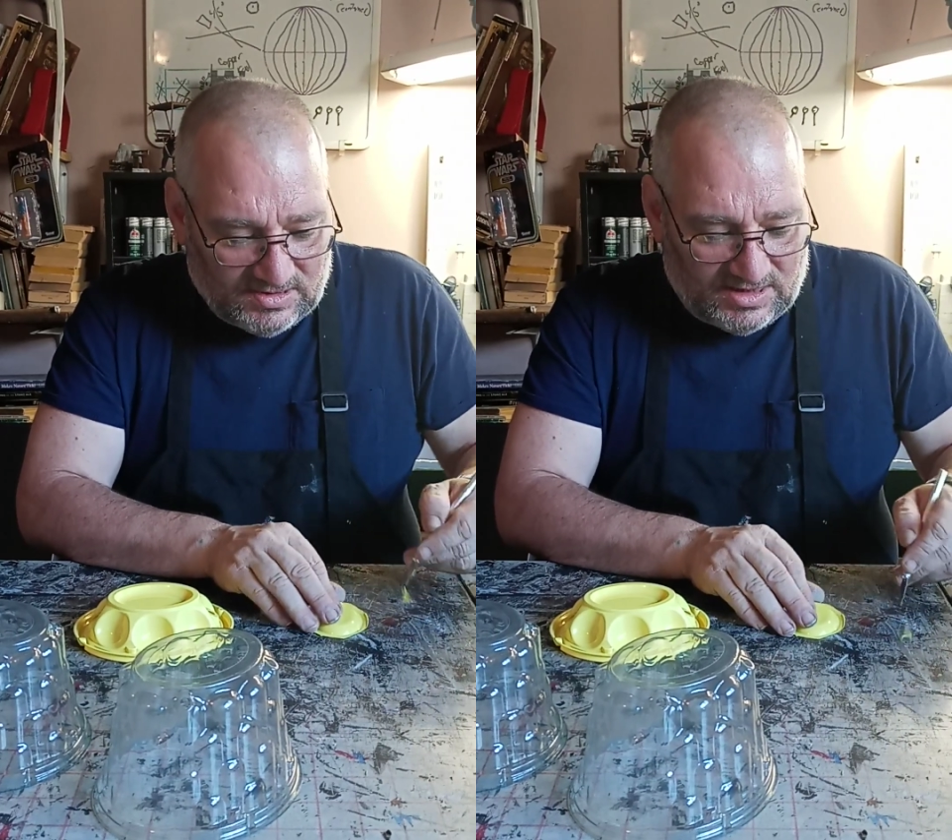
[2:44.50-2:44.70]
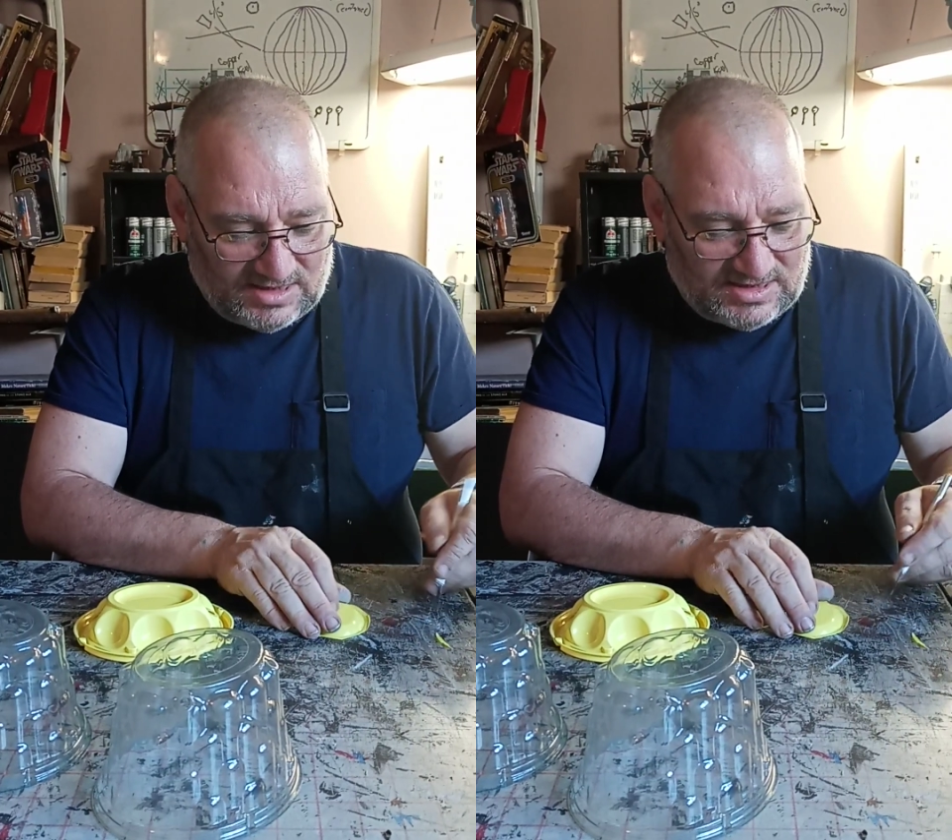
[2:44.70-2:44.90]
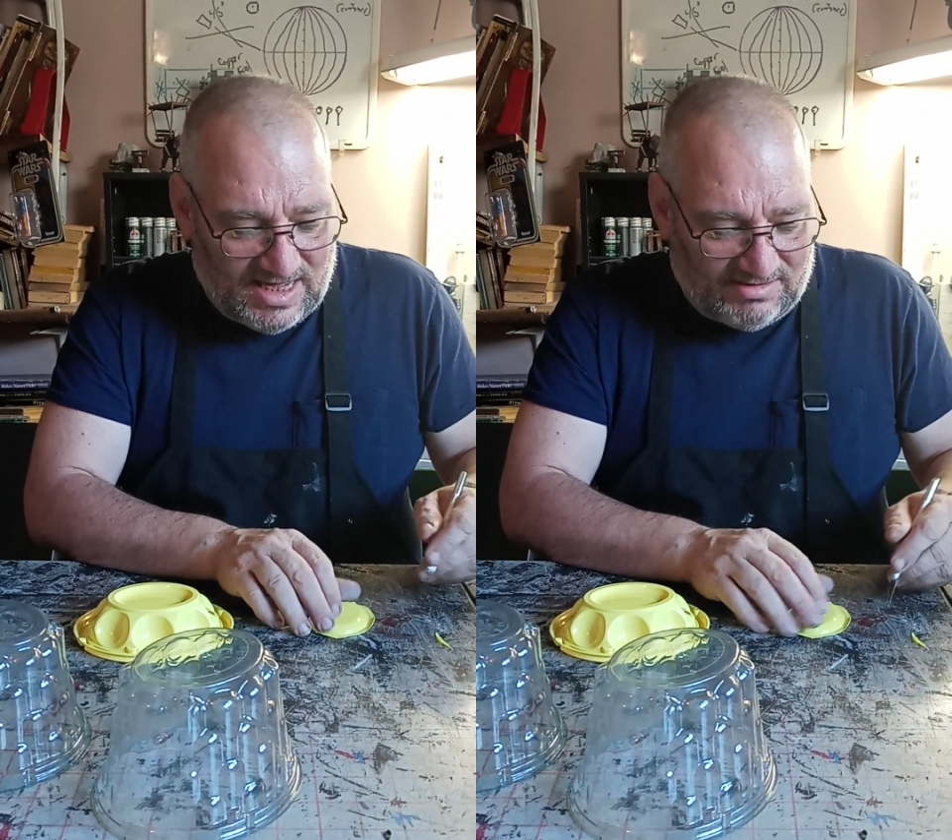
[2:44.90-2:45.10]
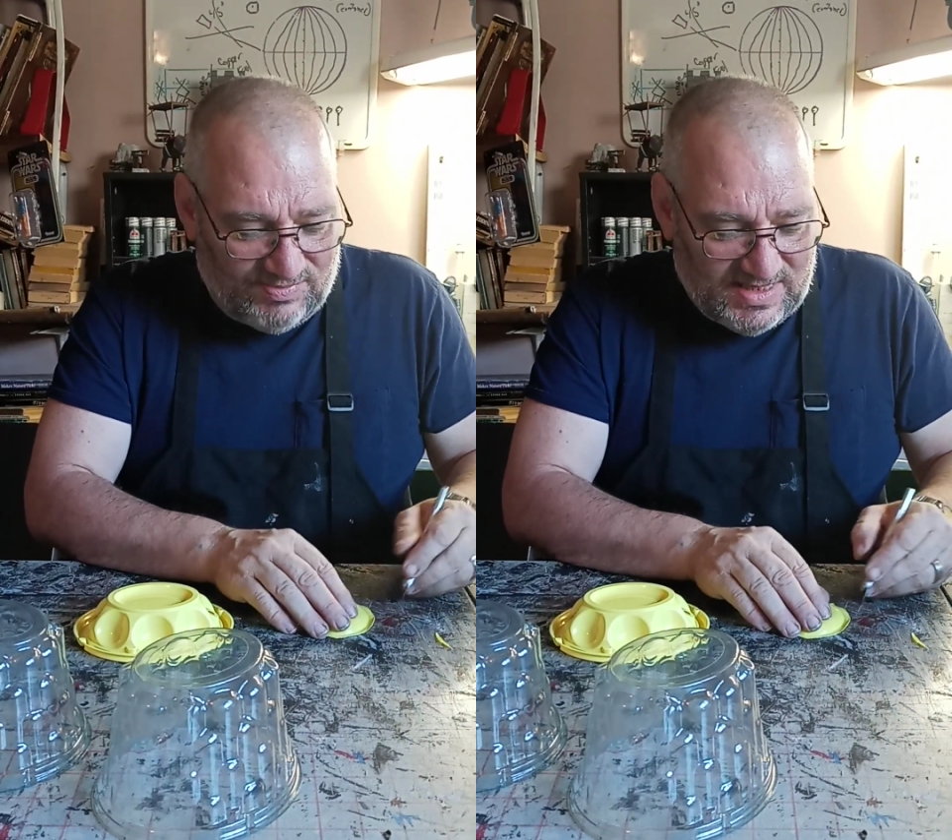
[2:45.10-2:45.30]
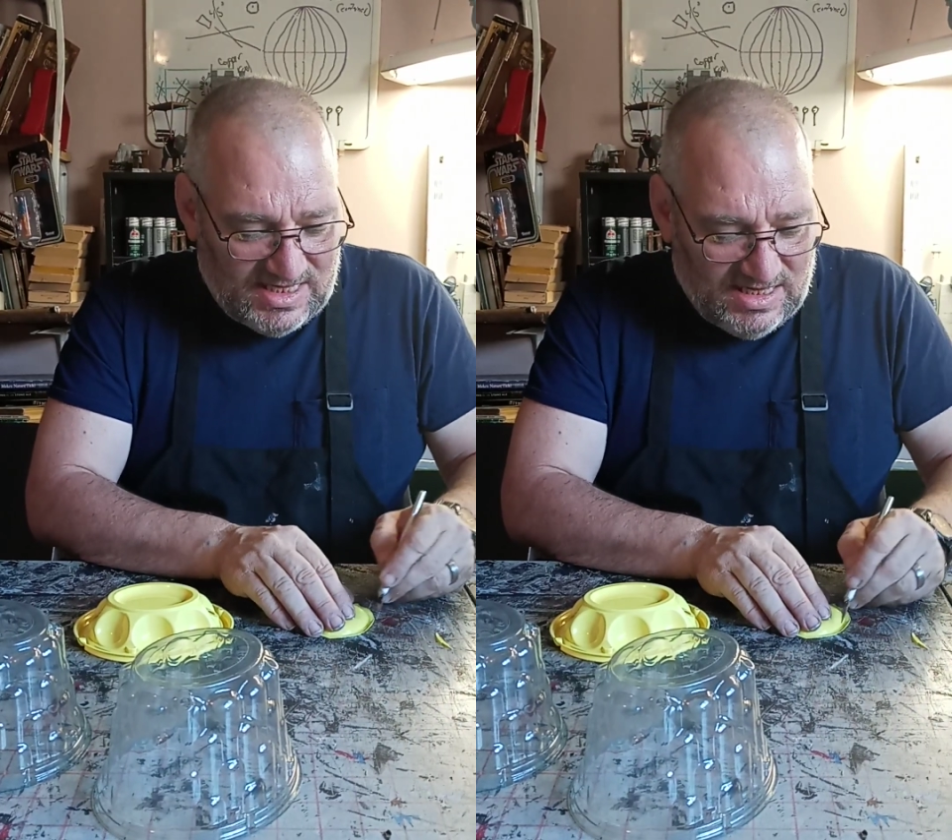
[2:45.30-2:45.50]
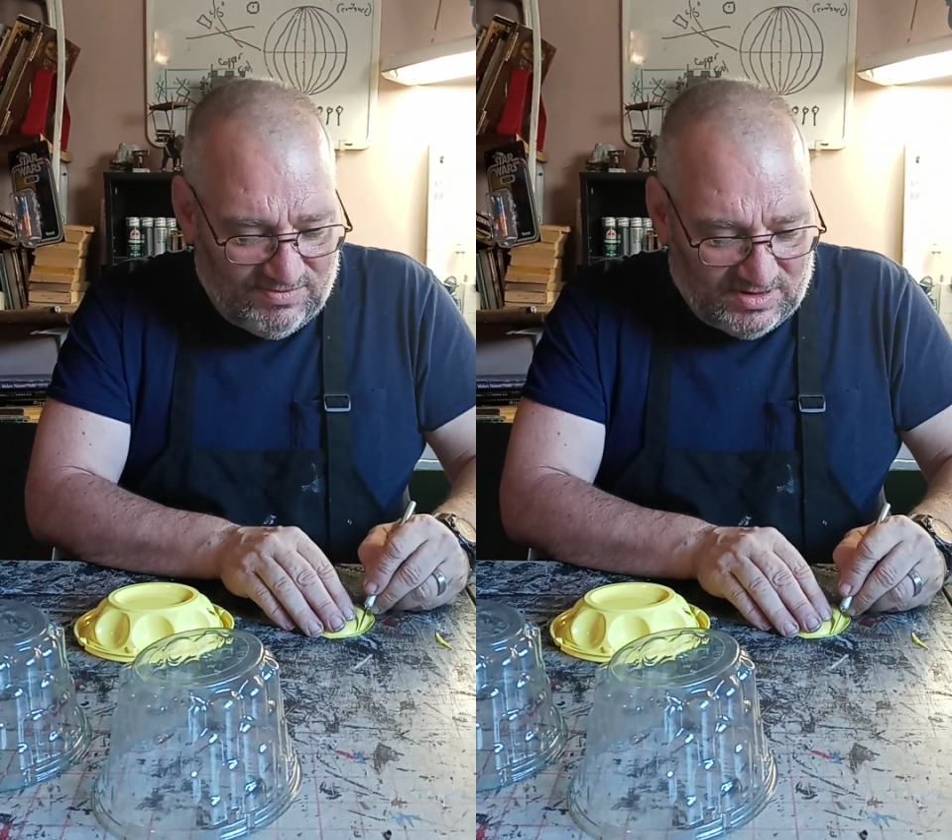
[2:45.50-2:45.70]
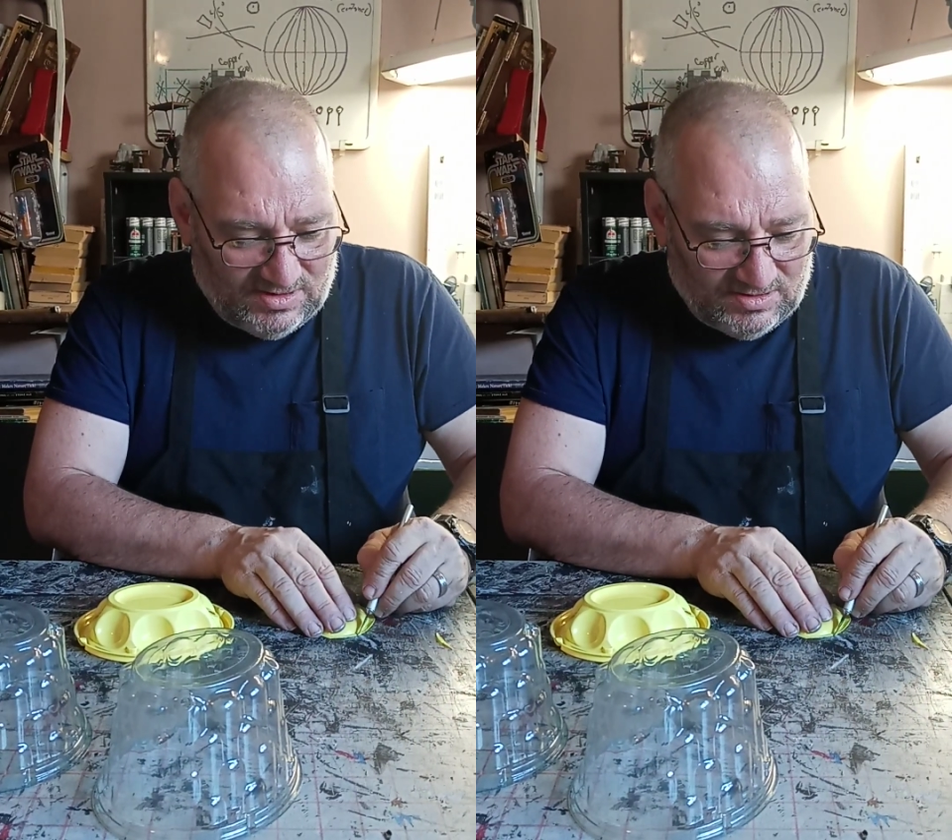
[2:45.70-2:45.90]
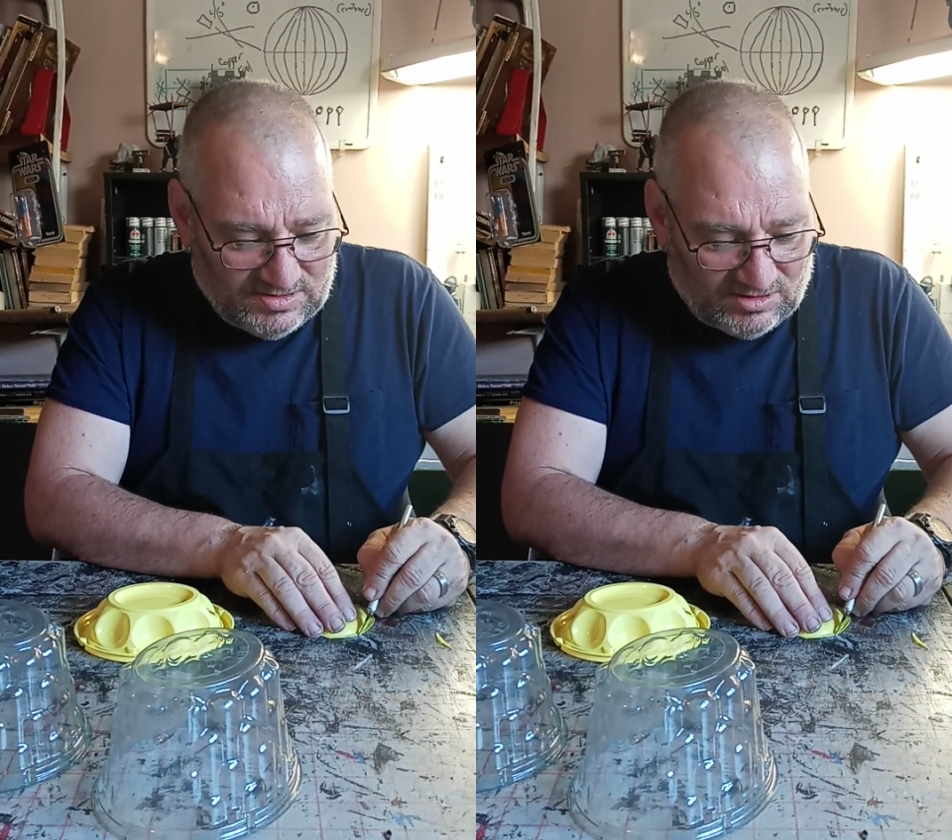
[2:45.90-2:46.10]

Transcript: Doesn't have to be even,